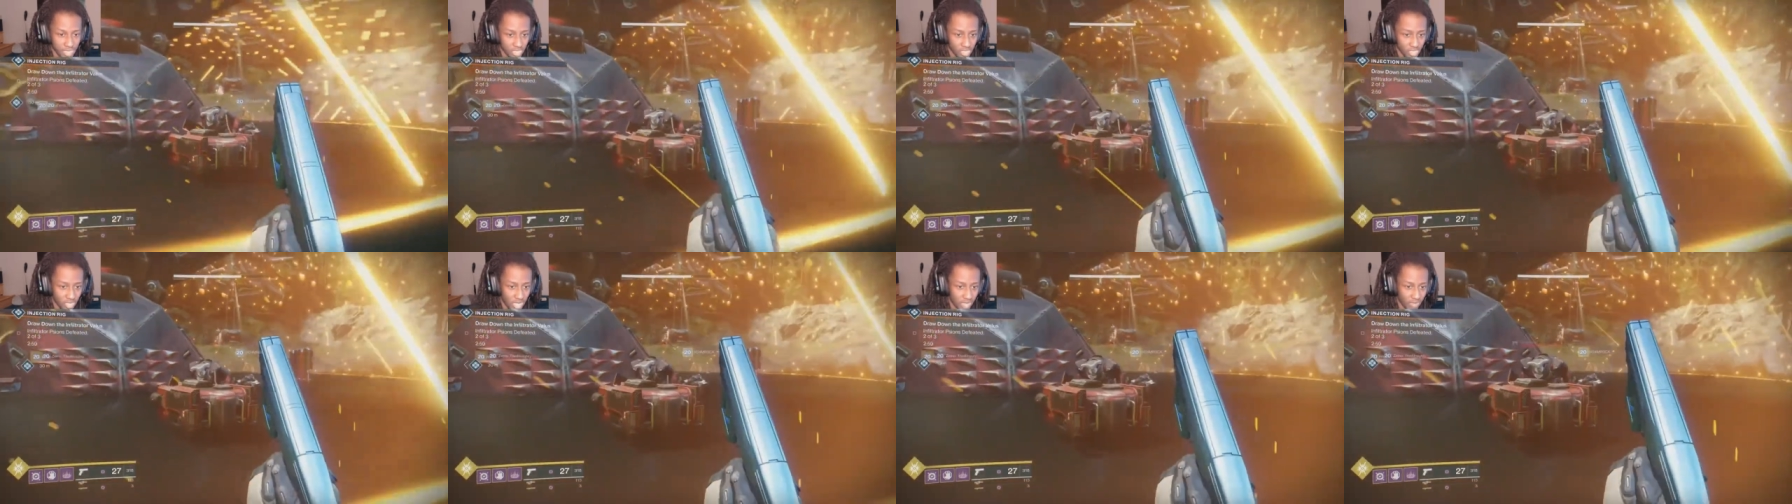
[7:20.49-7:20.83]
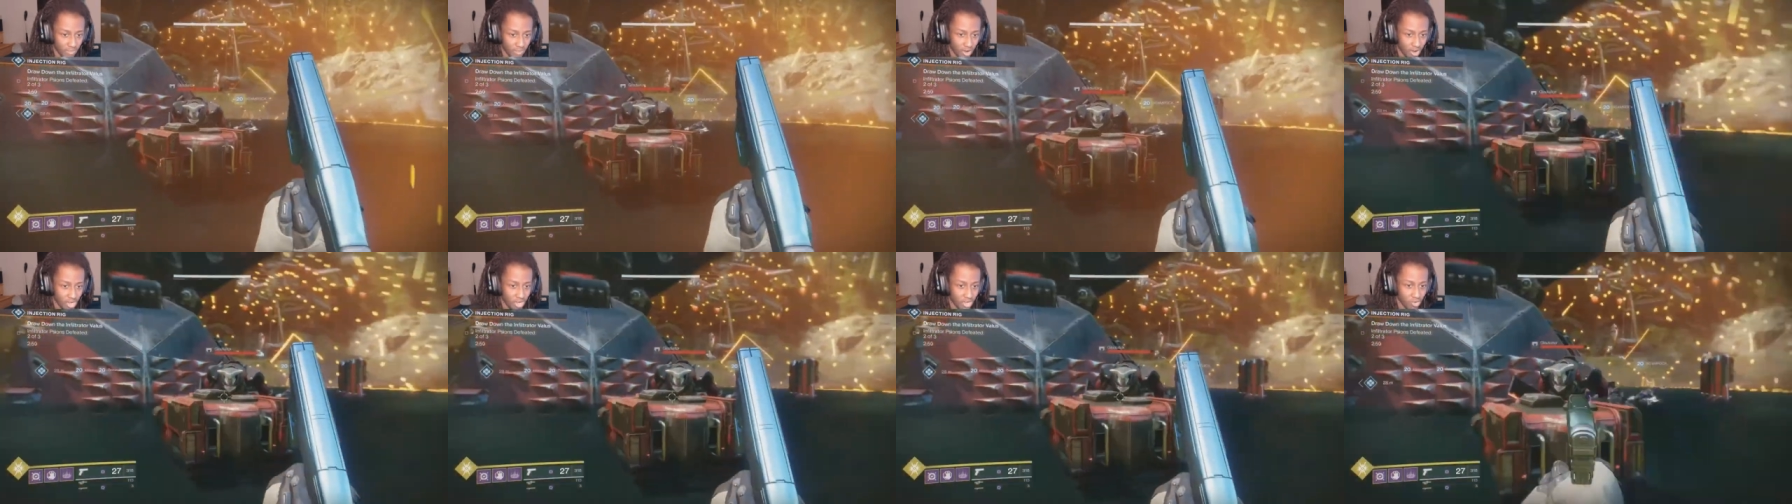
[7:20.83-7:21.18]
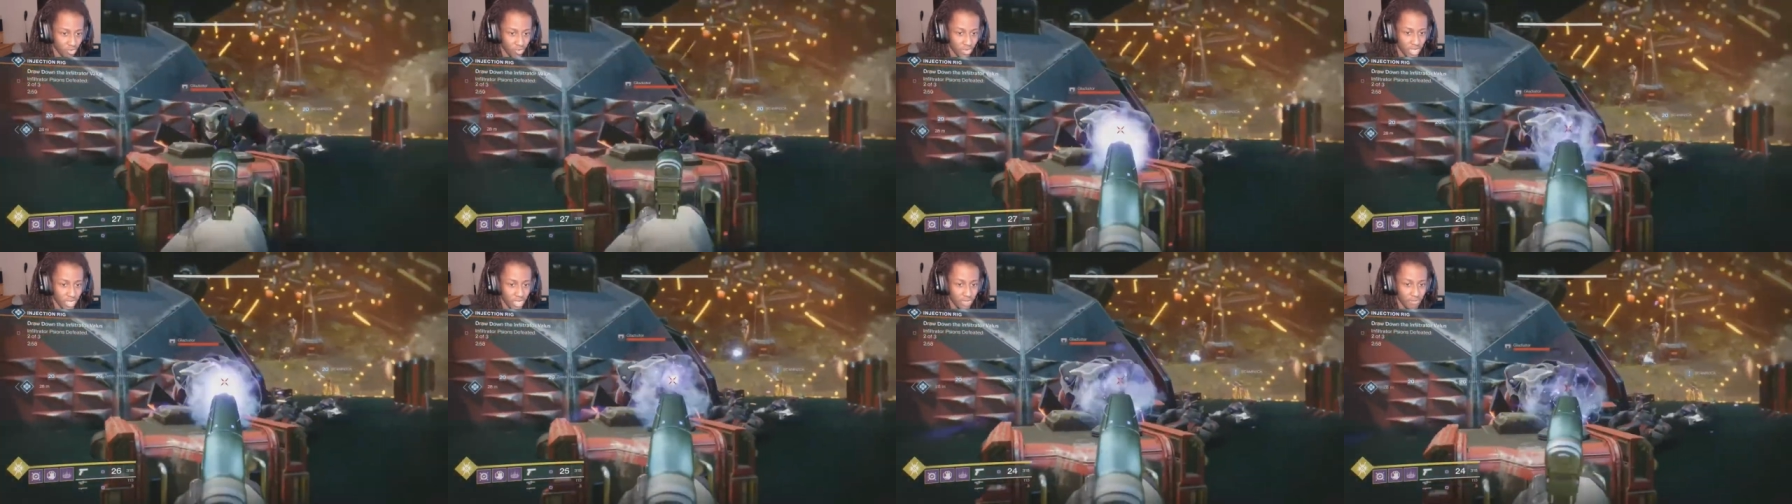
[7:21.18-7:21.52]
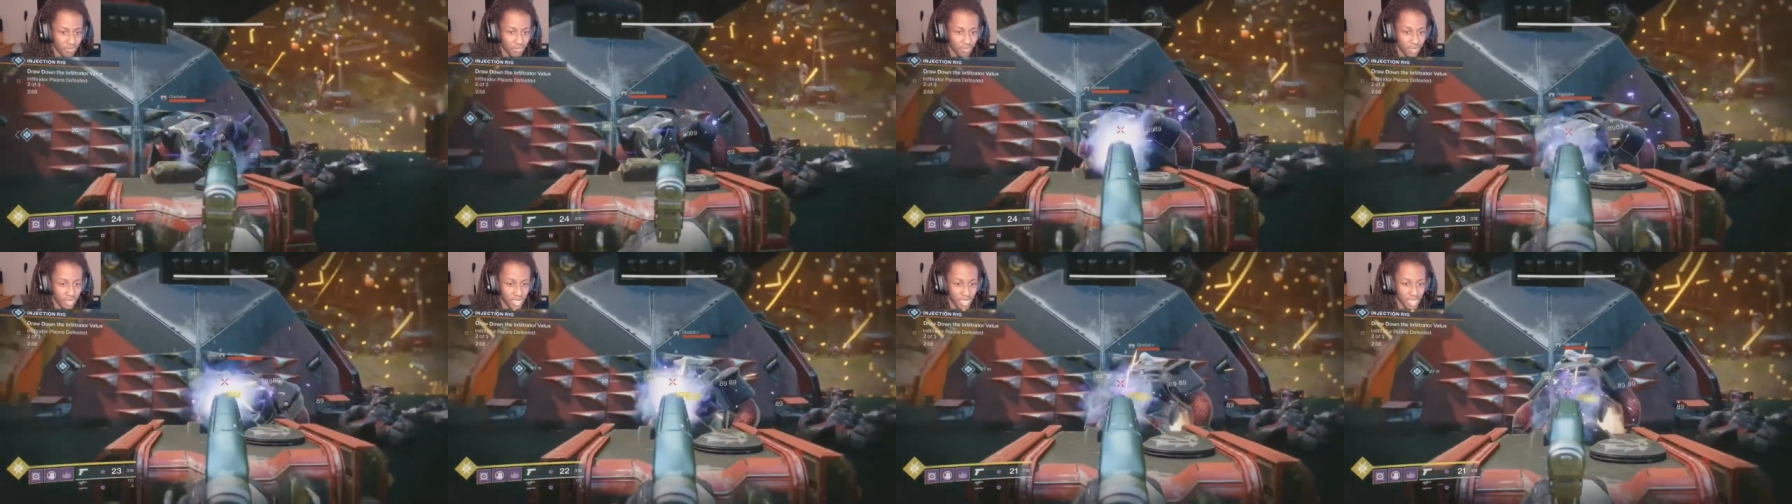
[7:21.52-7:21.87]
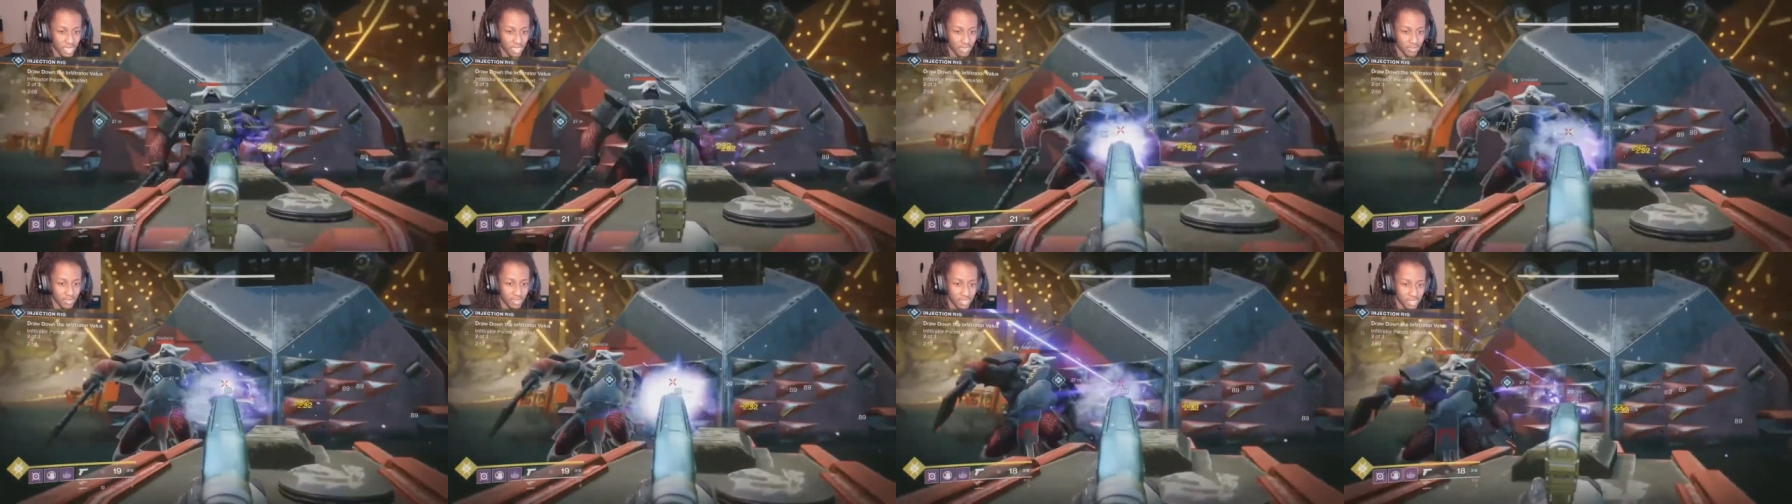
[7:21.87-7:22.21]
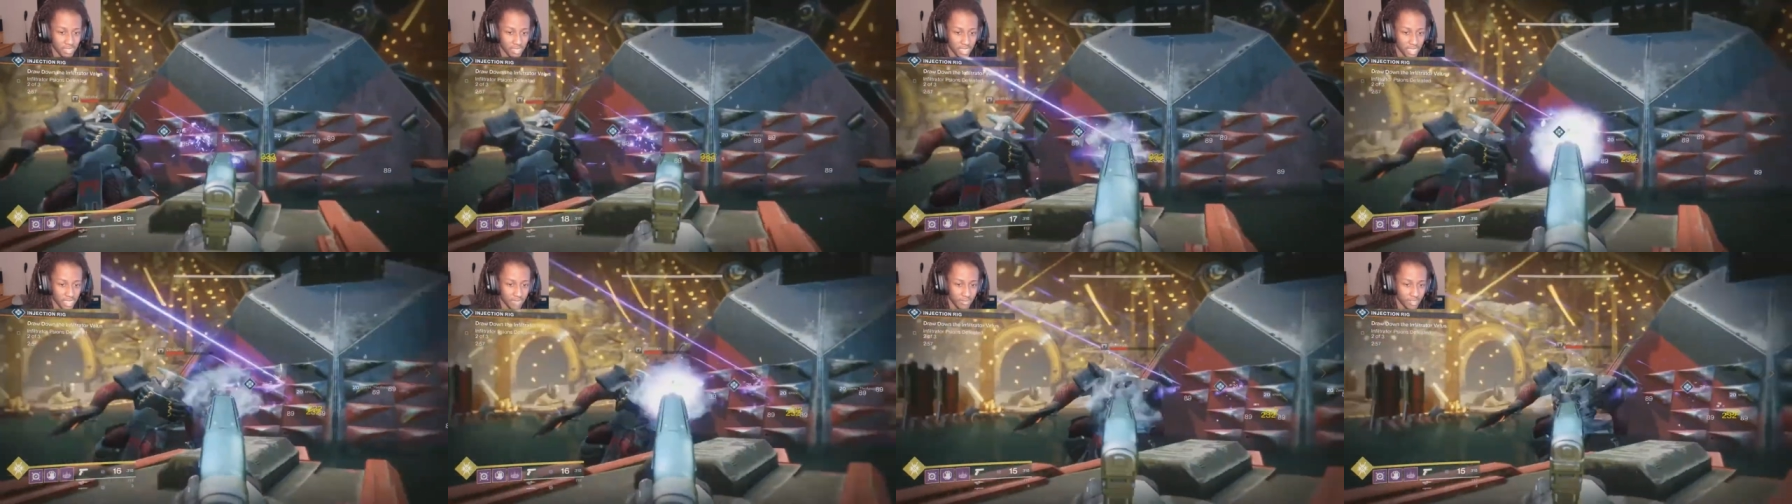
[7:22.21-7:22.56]
You have Arc Web. Enemies
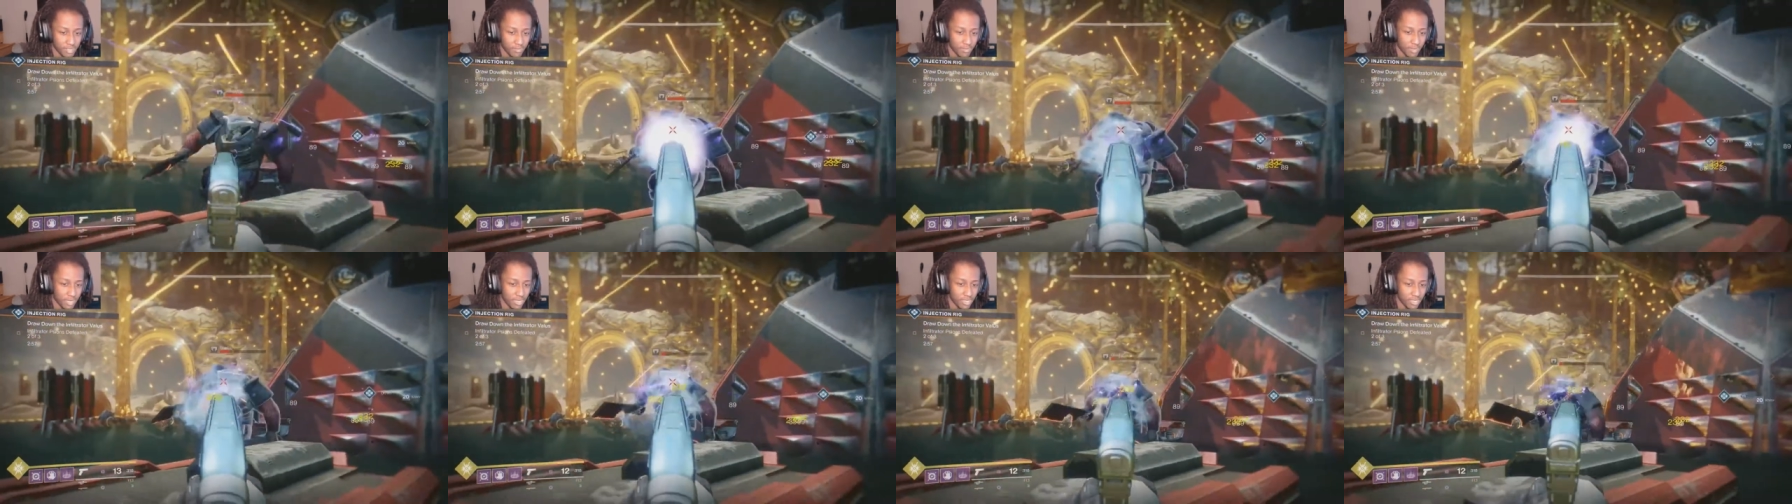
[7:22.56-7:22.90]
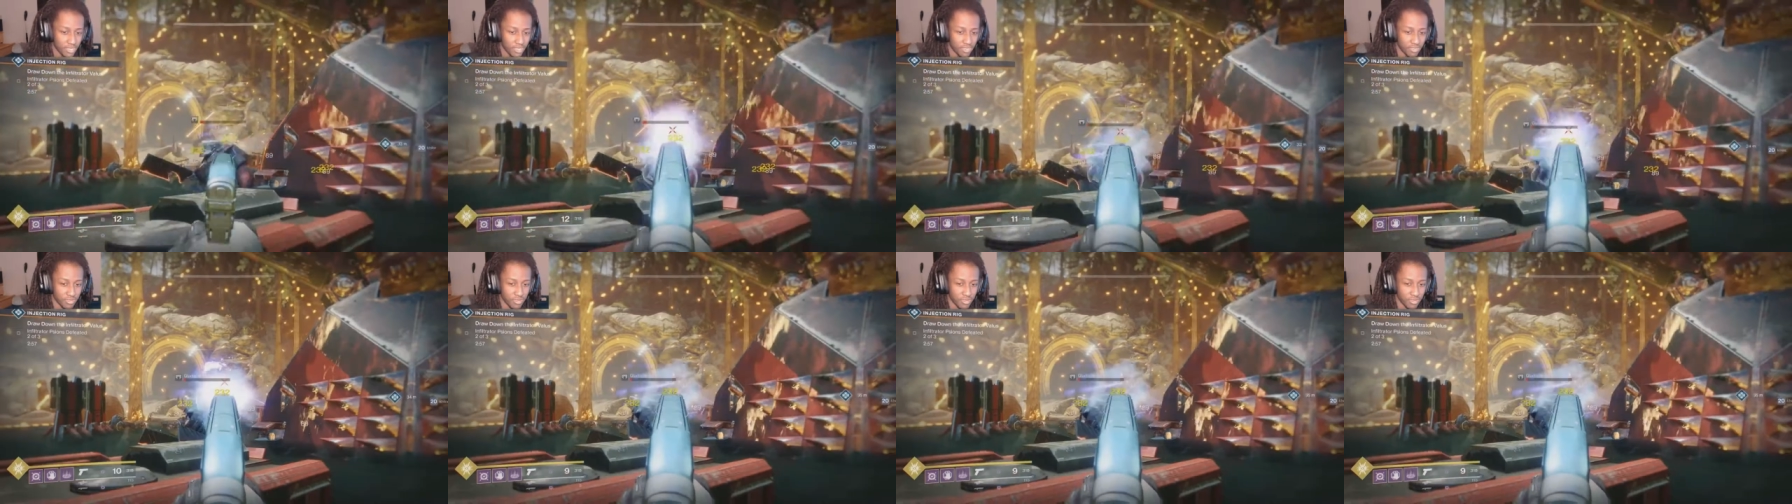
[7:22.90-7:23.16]
damaged by your